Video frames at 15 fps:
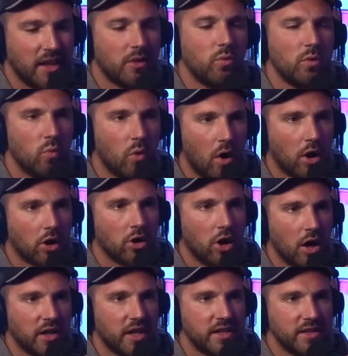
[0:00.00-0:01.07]
Like we want our
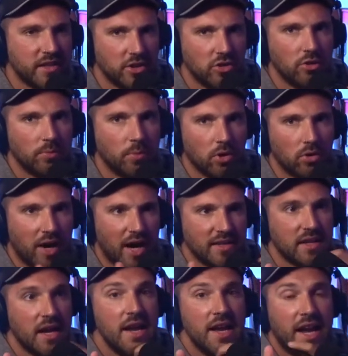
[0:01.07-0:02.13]
dog to continue to
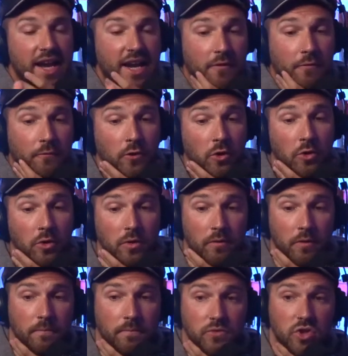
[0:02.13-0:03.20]
progress, and for
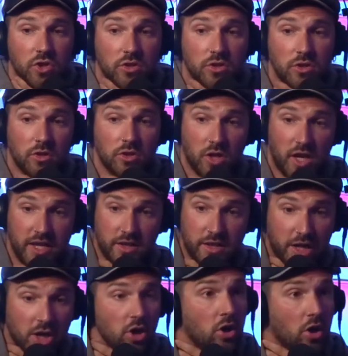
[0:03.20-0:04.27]
to, to, to in
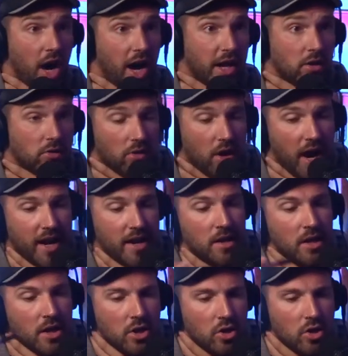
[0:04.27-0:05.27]
their credit, right? Mm-hmm.